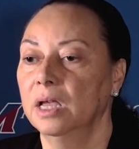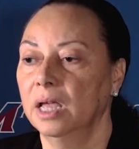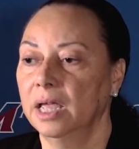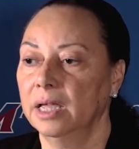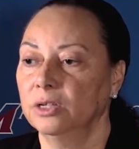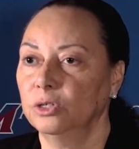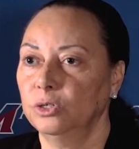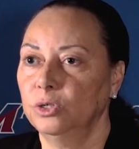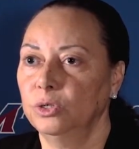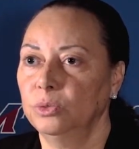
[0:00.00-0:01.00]
and
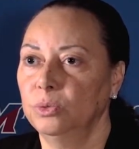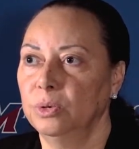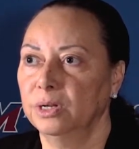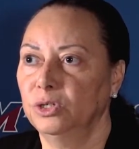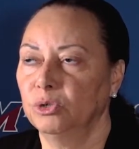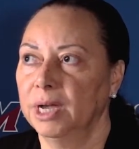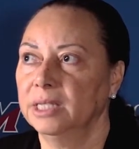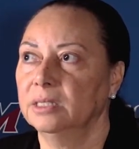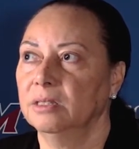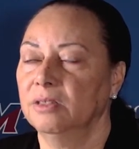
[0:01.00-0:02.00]
to
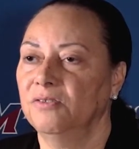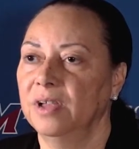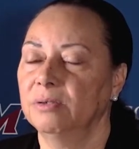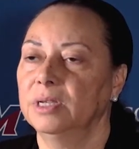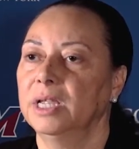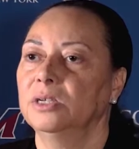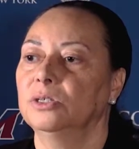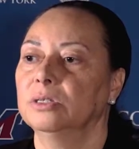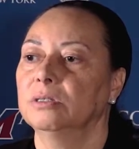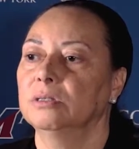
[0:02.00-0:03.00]
address the
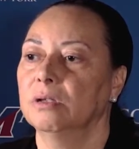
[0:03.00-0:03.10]
foundations